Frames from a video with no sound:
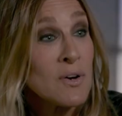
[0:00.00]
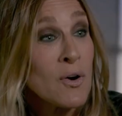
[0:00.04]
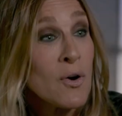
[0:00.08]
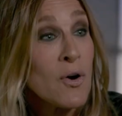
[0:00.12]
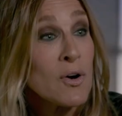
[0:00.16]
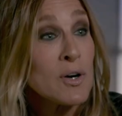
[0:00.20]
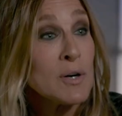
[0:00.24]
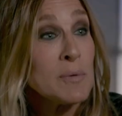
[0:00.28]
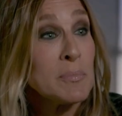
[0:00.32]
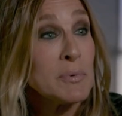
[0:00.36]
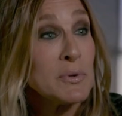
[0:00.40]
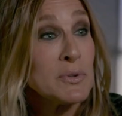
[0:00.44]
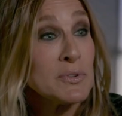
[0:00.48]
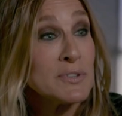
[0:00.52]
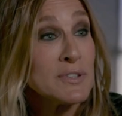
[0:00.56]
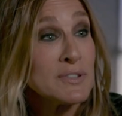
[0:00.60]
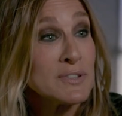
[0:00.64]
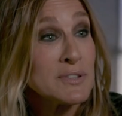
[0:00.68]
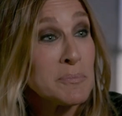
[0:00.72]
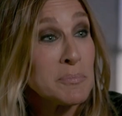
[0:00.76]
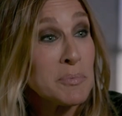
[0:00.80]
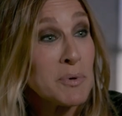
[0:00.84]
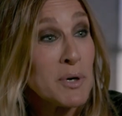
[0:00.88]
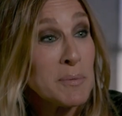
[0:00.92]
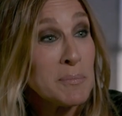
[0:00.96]
horrible yeah,
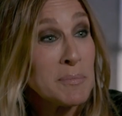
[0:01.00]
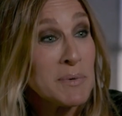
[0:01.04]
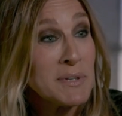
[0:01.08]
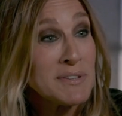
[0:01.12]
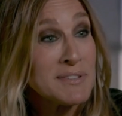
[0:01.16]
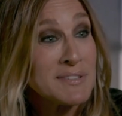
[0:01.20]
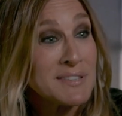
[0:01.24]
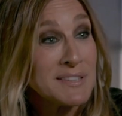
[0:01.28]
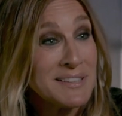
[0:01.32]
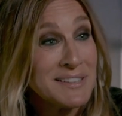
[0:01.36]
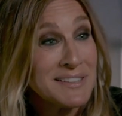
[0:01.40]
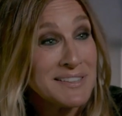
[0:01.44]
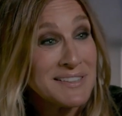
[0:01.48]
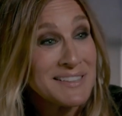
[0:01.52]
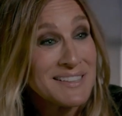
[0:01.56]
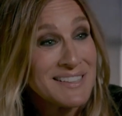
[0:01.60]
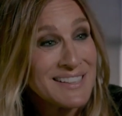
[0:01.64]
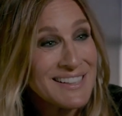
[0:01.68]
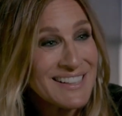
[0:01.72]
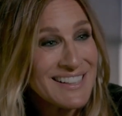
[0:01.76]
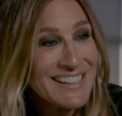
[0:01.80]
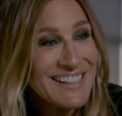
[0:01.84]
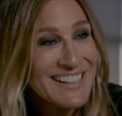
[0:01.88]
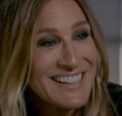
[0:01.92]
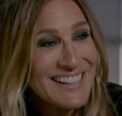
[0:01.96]
disappointments, yeah, yeah. one
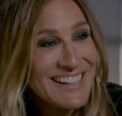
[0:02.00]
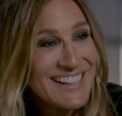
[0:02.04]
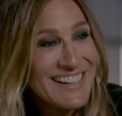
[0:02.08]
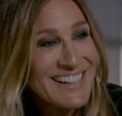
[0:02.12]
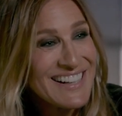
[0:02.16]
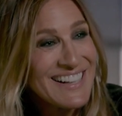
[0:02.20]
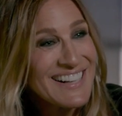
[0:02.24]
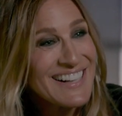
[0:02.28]
disappointment after